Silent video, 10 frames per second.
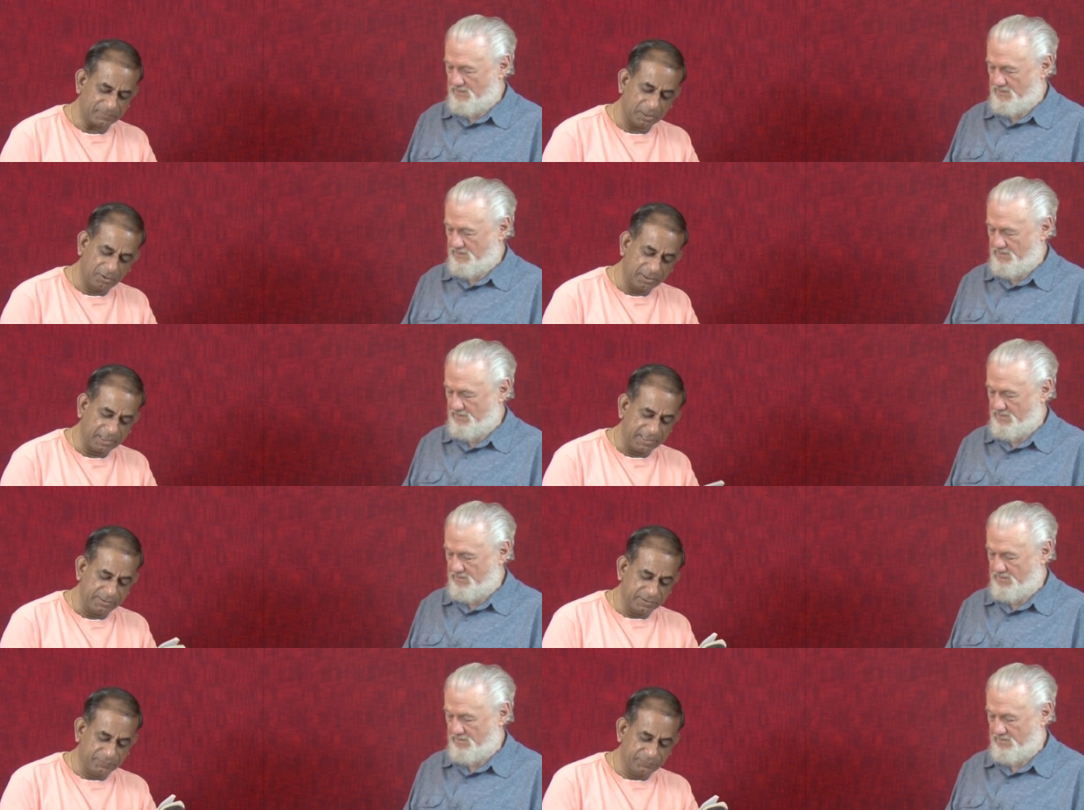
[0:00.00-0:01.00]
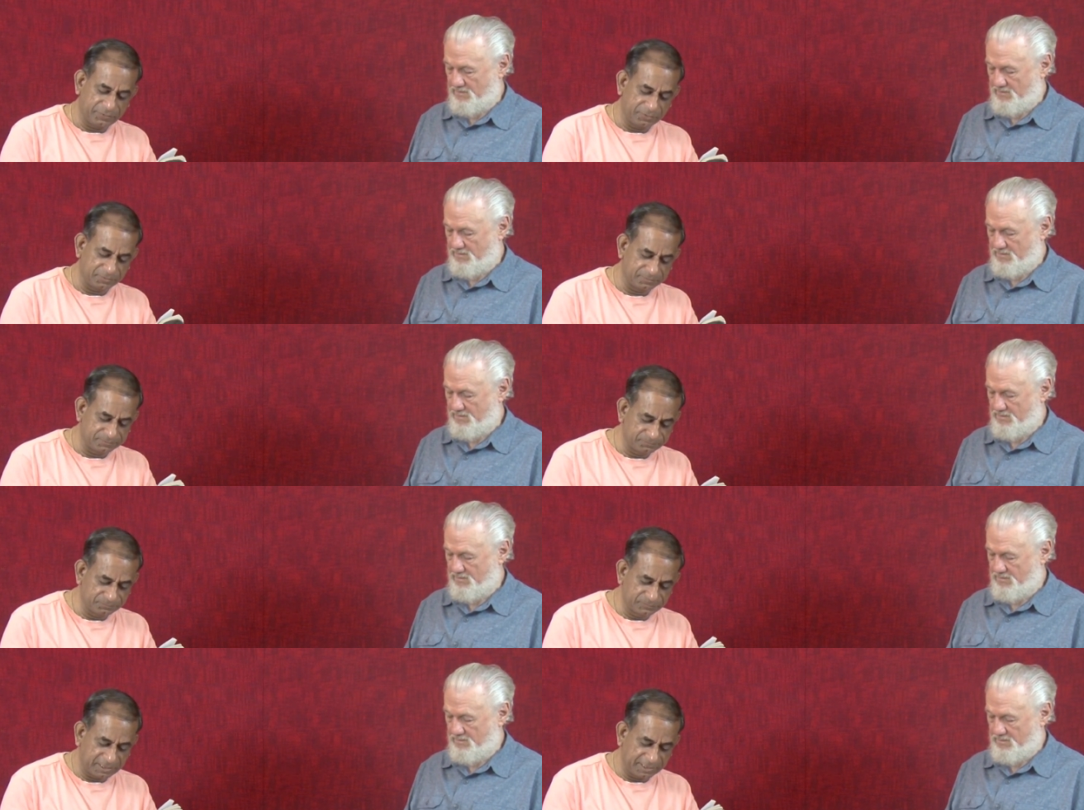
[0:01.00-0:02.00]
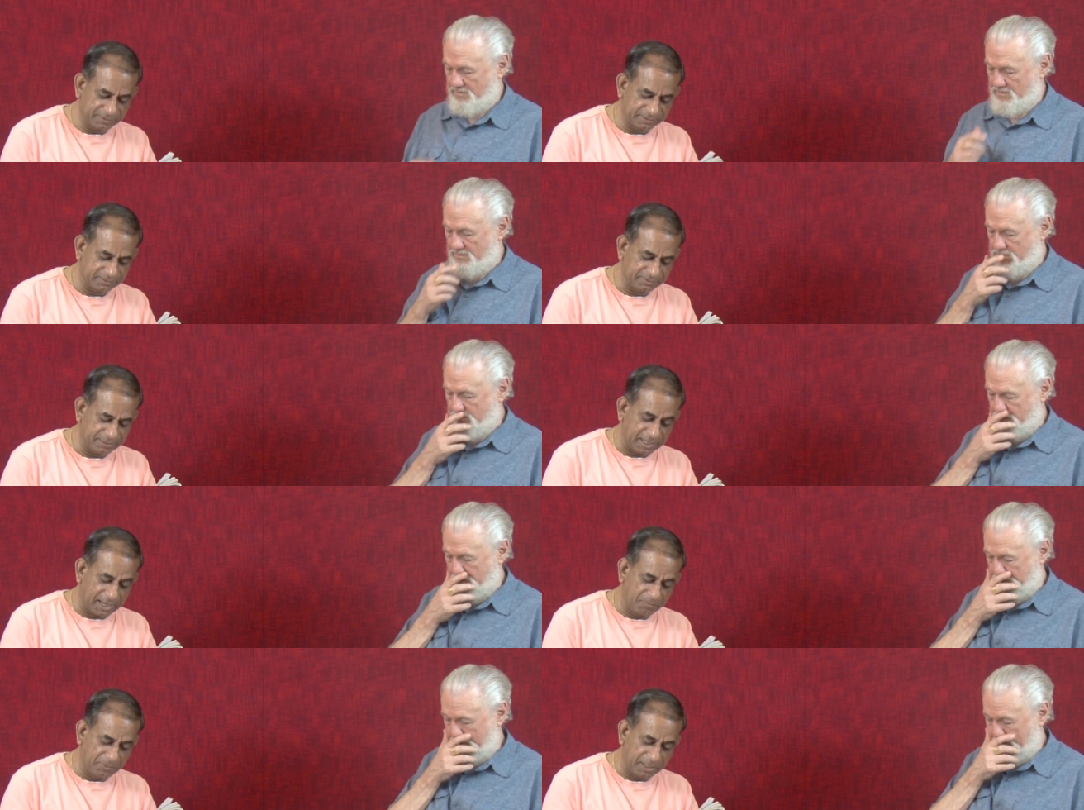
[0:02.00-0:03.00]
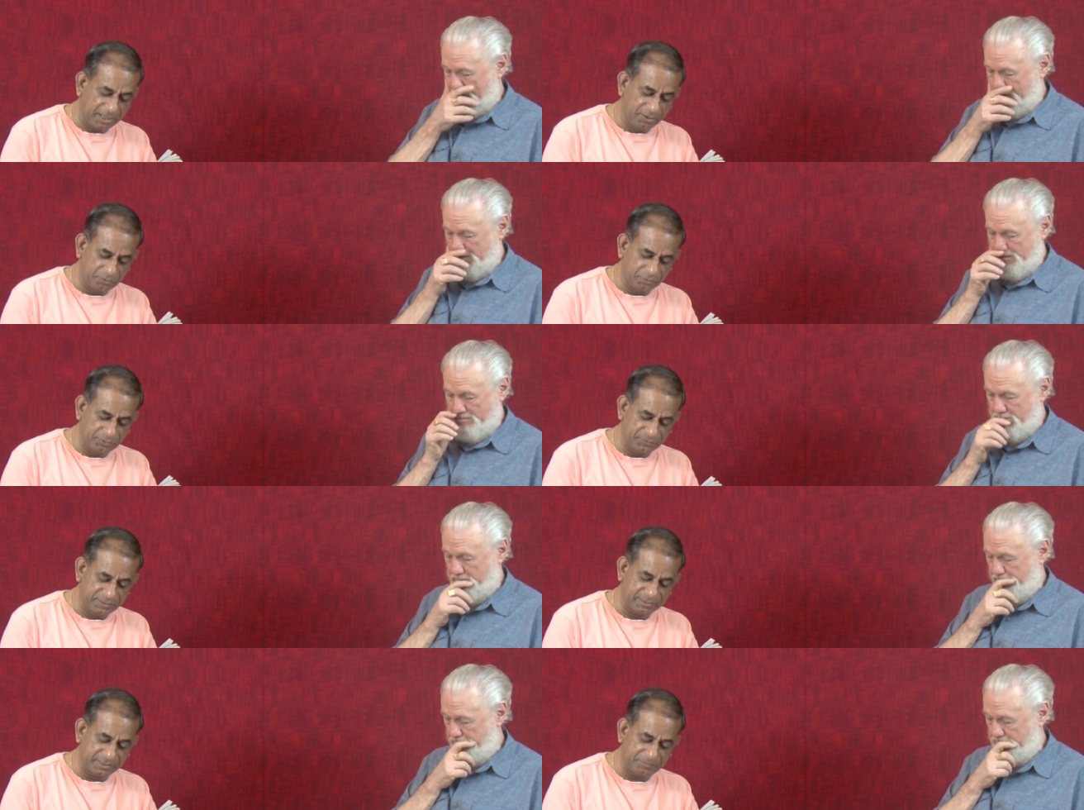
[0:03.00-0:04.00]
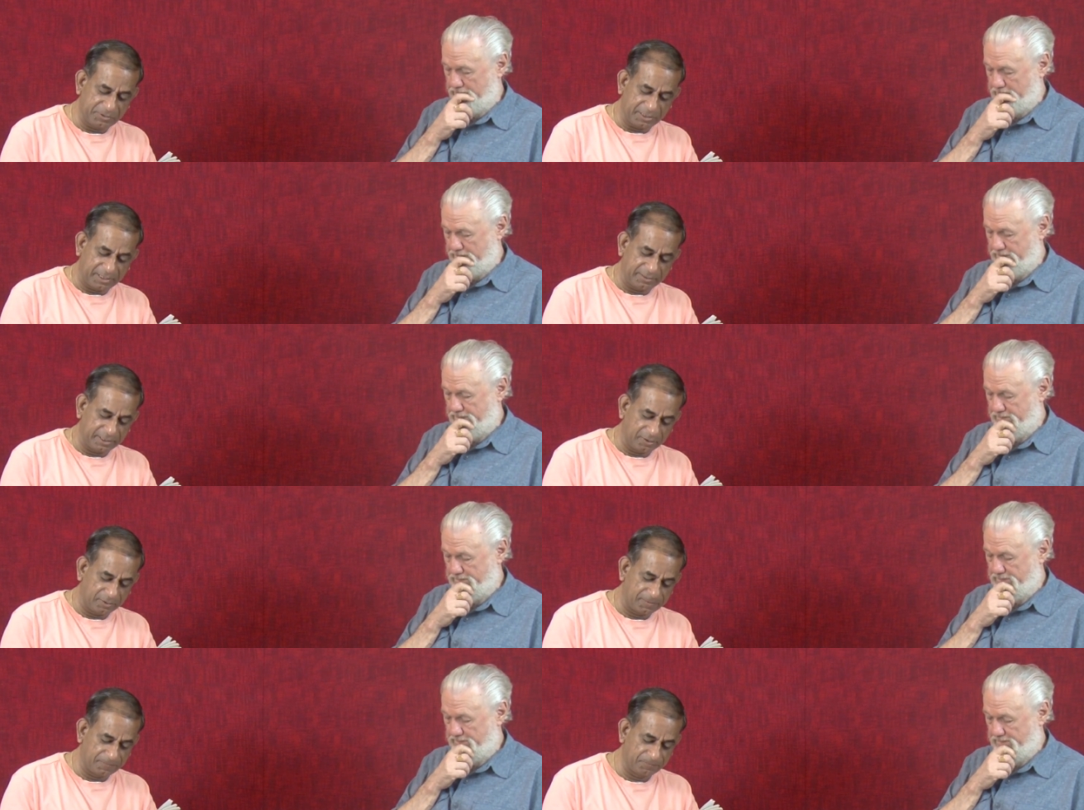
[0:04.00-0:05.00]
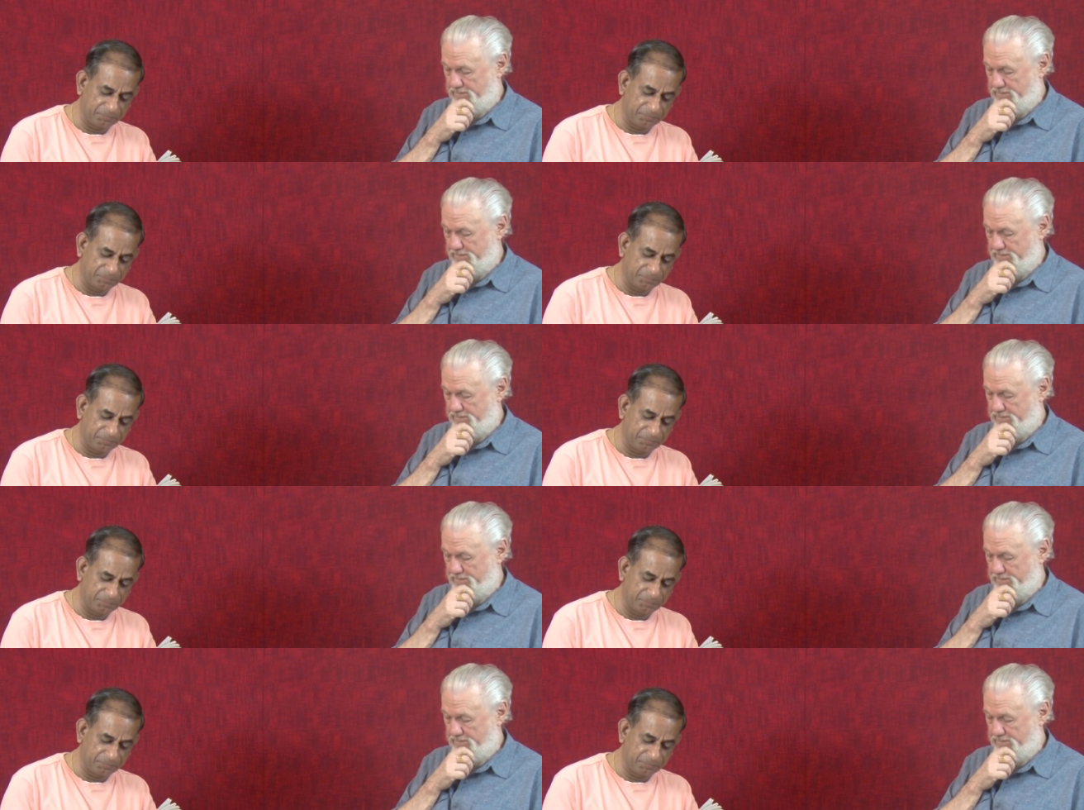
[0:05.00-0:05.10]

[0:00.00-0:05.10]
Speaker 1: All kinds of, you know, things. He armed untruth with scripture and the law.